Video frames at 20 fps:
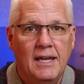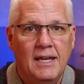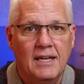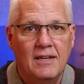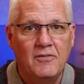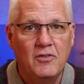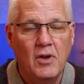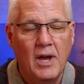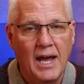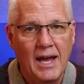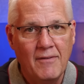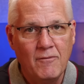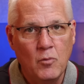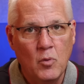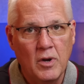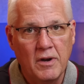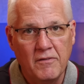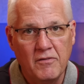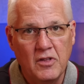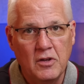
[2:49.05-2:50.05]
If you have
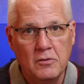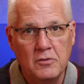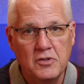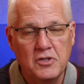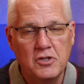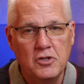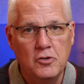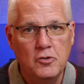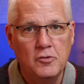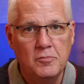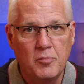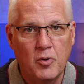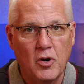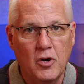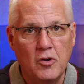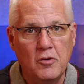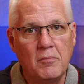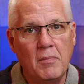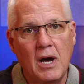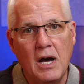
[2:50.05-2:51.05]
one of those two
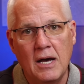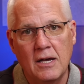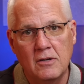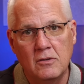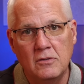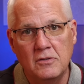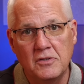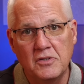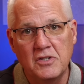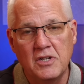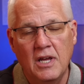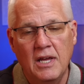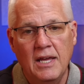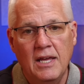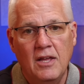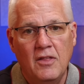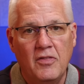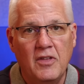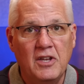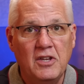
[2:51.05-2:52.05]
Pro models,
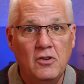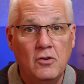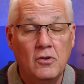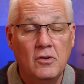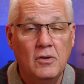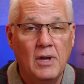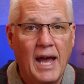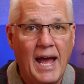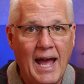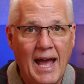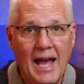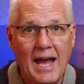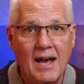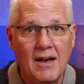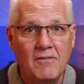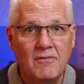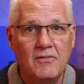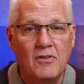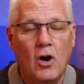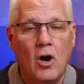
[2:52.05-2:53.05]
then you
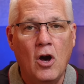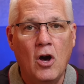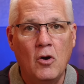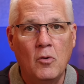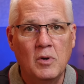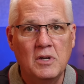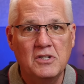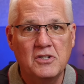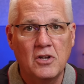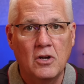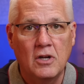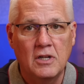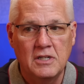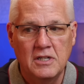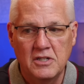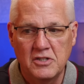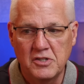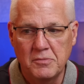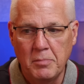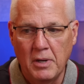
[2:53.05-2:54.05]
have always-on
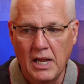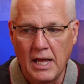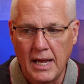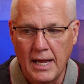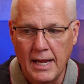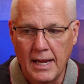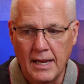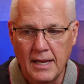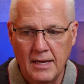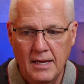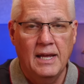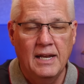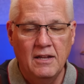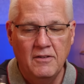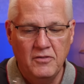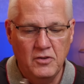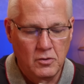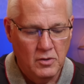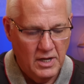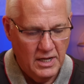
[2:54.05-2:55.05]
display. And
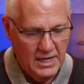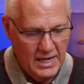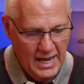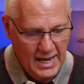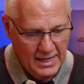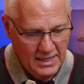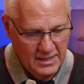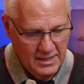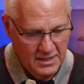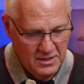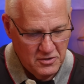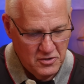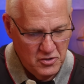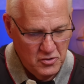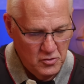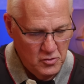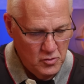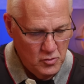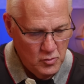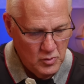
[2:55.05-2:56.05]
if you connect it
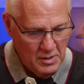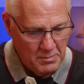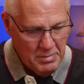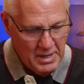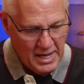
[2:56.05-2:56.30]
to a